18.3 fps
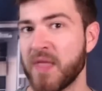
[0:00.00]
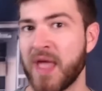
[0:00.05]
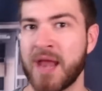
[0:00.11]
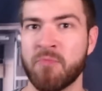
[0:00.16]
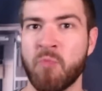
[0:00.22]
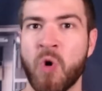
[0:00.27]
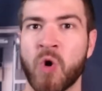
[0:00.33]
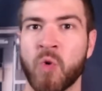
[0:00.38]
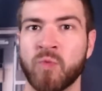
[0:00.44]
And
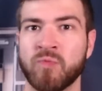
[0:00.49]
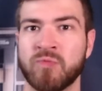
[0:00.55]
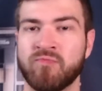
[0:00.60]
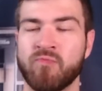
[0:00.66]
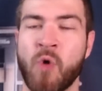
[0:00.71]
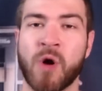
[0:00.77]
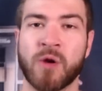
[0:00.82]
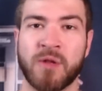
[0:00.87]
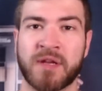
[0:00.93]
more
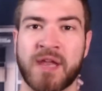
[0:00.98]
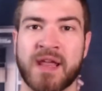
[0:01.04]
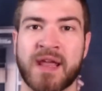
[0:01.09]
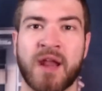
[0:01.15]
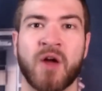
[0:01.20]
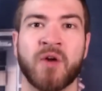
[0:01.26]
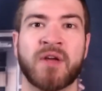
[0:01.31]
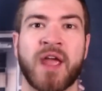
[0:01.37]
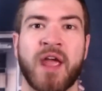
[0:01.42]
looking
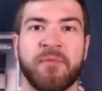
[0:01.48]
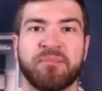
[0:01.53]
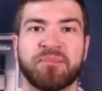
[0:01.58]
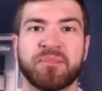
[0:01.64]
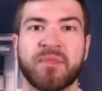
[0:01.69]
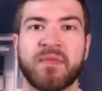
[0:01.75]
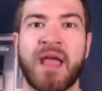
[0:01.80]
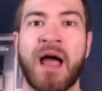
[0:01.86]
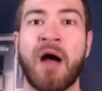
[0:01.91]
at, okay,
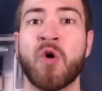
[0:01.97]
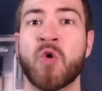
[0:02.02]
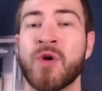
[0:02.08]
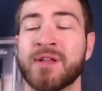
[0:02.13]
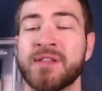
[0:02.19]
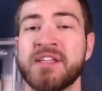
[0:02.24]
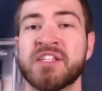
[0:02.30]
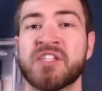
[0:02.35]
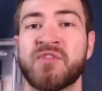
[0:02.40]
how
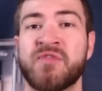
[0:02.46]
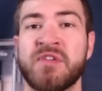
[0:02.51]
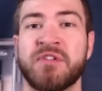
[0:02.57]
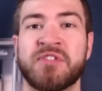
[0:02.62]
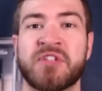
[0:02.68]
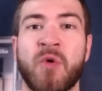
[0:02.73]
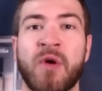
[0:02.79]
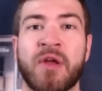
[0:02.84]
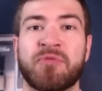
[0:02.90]
quickly is
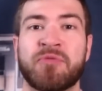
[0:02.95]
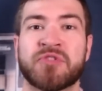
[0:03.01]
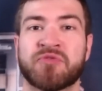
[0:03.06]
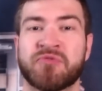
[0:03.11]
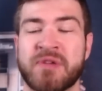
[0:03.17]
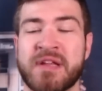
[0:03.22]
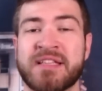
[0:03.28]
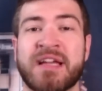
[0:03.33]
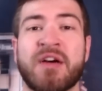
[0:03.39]
Fields going through his reads?